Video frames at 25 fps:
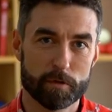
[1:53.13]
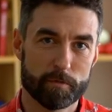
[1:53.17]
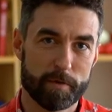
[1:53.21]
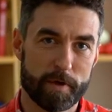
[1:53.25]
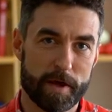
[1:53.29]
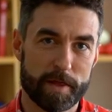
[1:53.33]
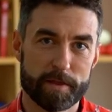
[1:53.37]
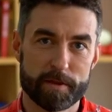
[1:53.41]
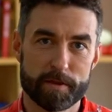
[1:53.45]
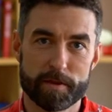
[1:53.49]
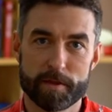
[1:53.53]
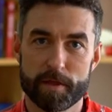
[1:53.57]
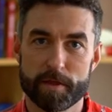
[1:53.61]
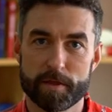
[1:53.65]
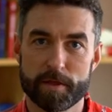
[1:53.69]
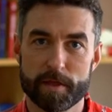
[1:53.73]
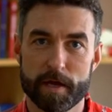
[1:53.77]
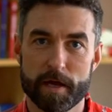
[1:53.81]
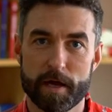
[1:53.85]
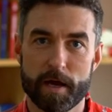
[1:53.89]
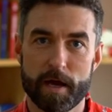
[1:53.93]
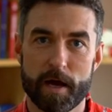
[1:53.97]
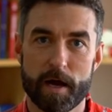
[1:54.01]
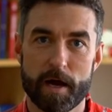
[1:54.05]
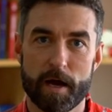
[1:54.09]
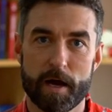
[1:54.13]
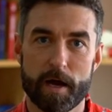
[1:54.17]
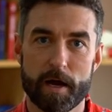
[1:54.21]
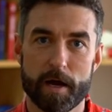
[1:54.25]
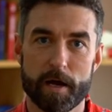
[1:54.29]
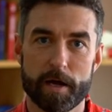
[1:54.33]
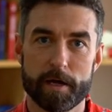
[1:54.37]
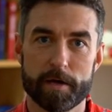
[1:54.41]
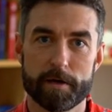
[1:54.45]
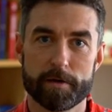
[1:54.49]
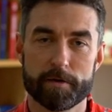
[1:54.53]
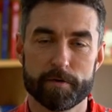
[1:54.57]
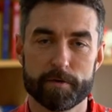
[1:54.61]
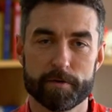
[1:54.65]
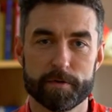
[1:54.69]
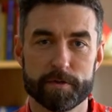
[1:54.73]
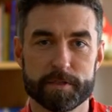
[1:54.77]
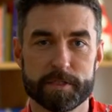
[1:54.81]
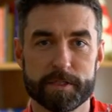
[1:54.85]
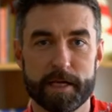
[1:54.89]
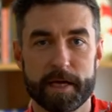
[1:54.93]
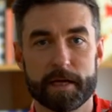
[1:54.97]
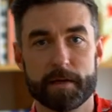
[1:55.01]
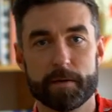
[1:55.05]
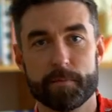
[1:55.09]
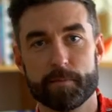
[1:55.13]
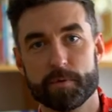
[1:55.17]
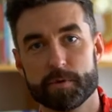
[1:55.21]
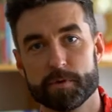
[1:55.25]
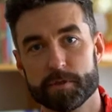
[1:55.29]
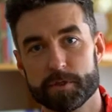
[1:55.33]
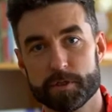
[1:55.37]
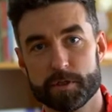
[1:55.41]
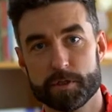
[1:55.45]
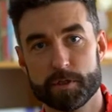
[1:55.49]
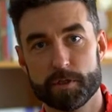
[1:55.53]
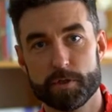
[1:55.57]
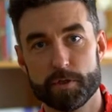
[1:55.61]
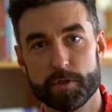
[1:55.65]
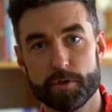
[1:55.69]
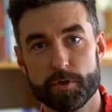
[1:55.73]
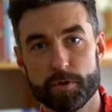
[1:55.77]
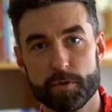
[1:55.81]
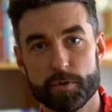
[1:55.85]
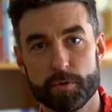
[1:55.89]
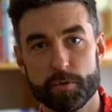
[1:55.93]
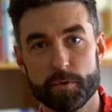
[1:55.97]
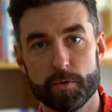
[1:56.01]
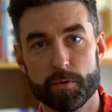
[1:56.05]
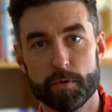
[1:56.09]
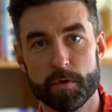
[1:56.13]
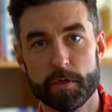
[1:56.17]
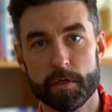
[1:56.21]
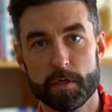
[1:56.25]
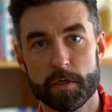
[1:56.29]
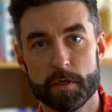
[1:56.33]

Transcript: rather than the I or the second person you.